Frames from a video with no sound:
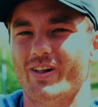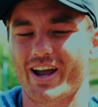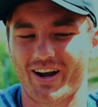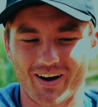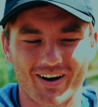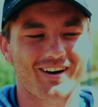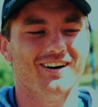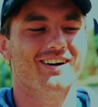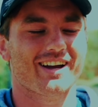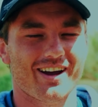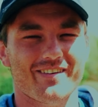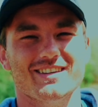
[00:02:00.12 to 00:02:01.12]
like, oh,
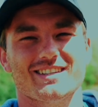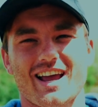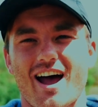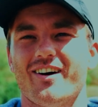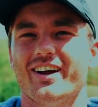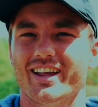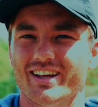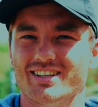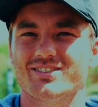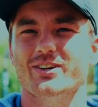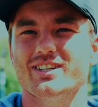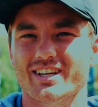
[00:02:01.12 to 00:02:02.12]
okay, we see how it
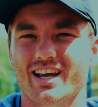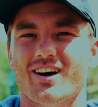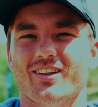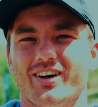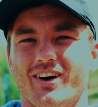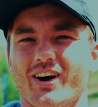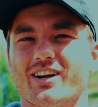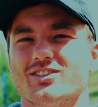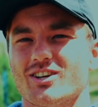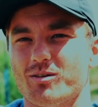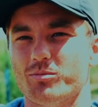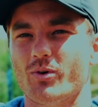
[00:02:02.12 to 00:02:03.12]
is. We see how the
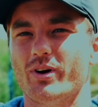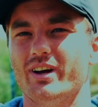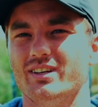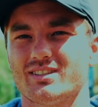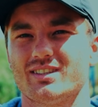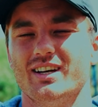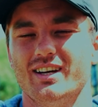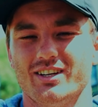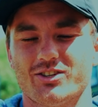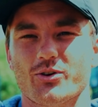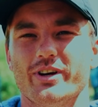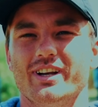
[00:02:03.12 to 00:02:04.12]
Arkansas boys
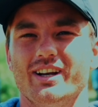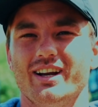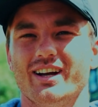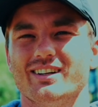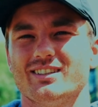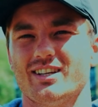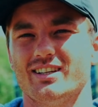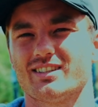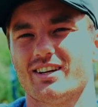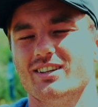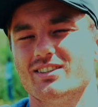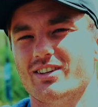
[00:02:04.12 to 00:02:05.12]
treat it here. It's
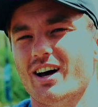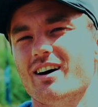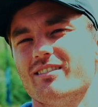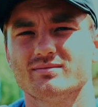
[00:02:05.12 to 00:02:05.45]
good stuff.